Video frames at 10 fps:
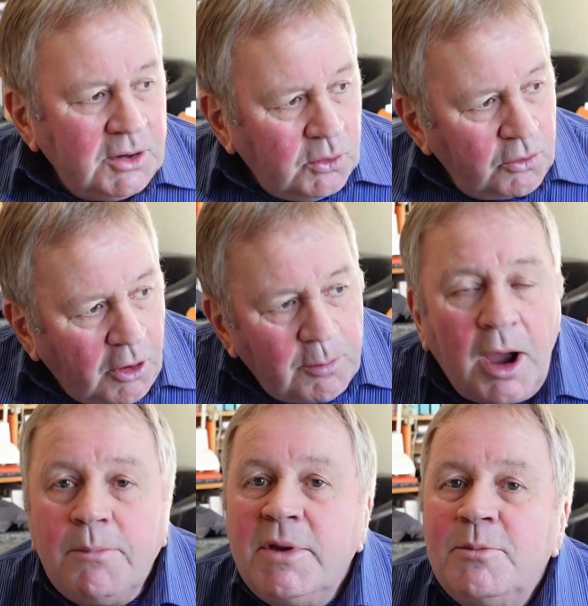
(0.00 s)
although
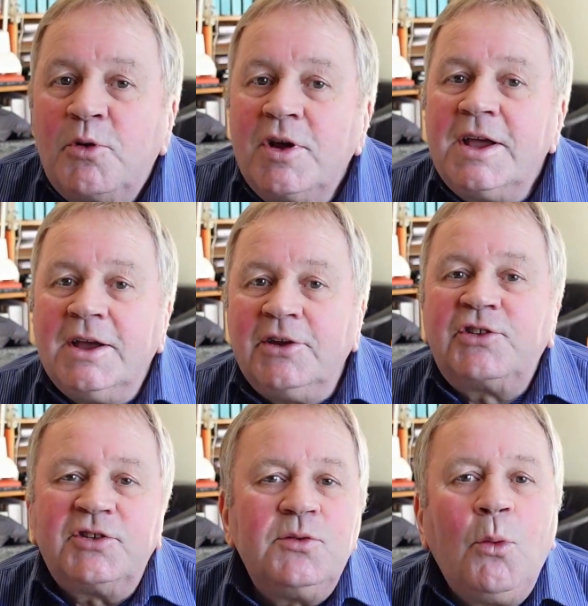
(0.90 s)
my memory
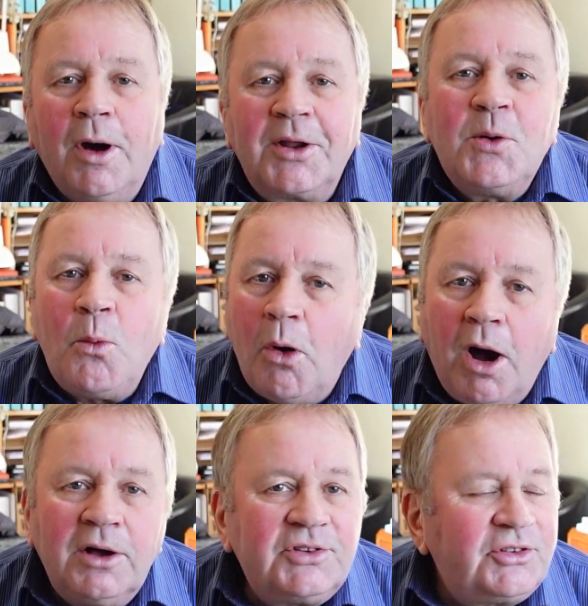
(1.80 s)
isn't what it
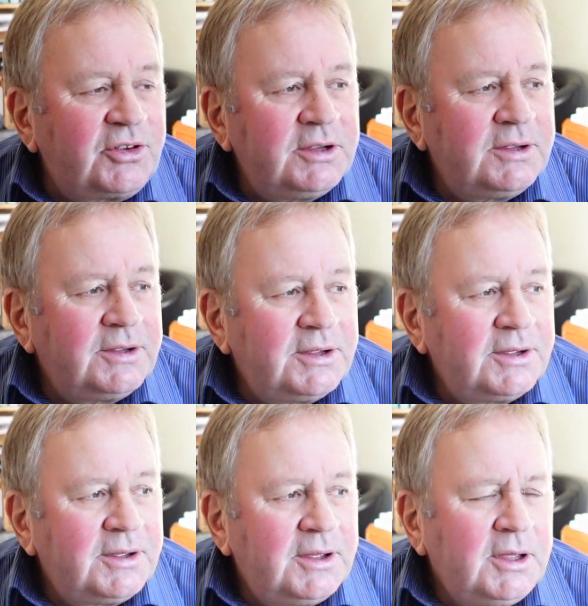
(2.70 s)
was,
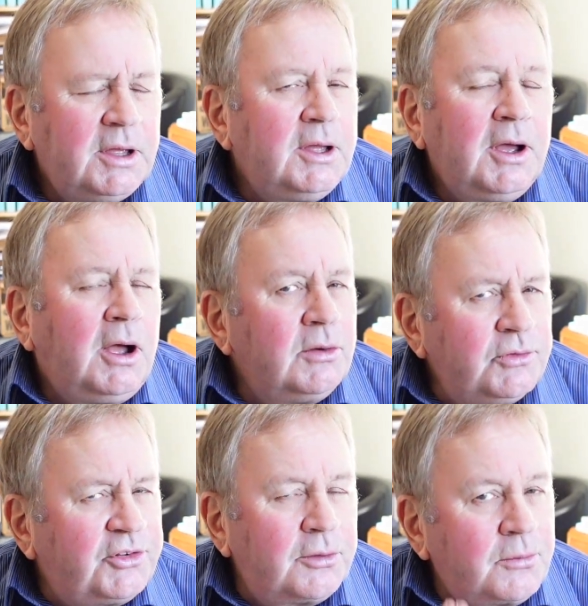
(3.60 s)
I
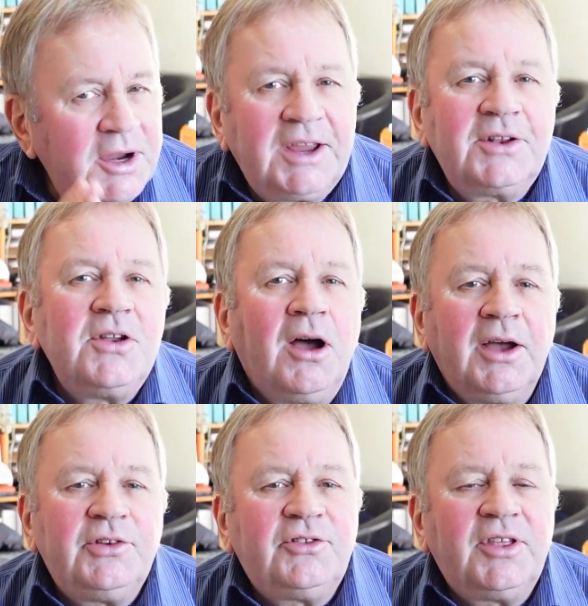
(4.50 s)
also
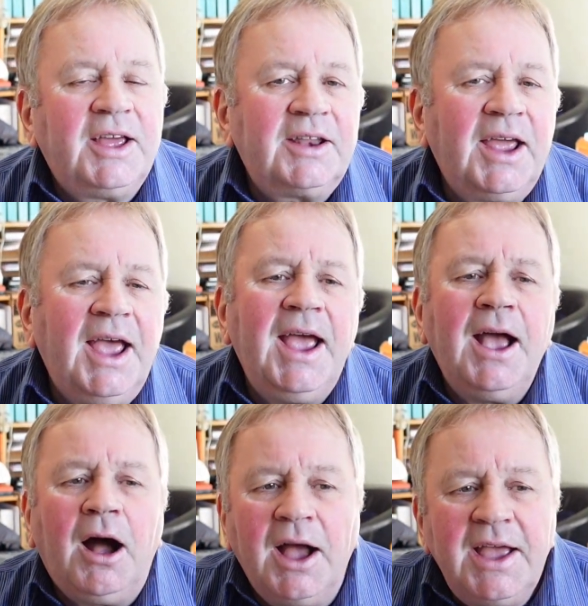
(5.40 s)
recognize that
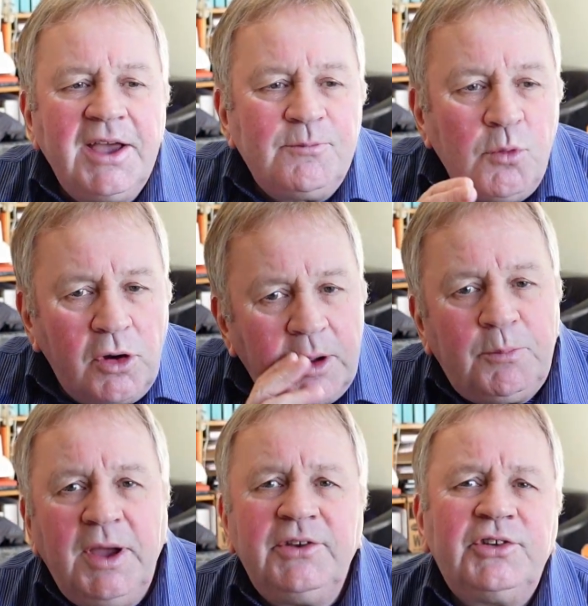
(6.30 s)
I have more
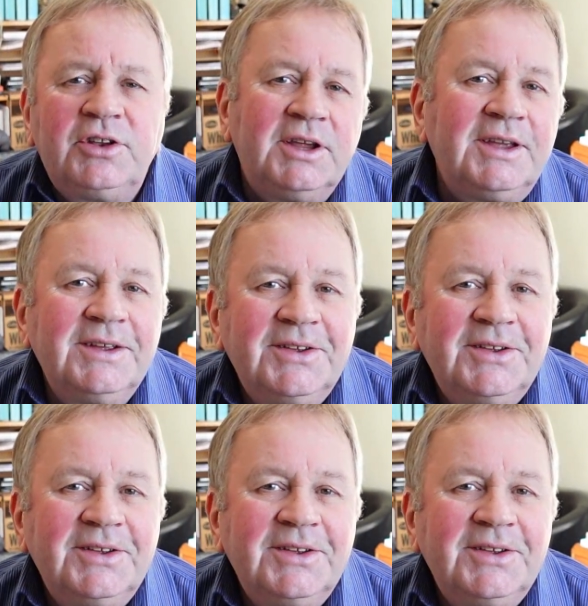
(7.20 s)
capacity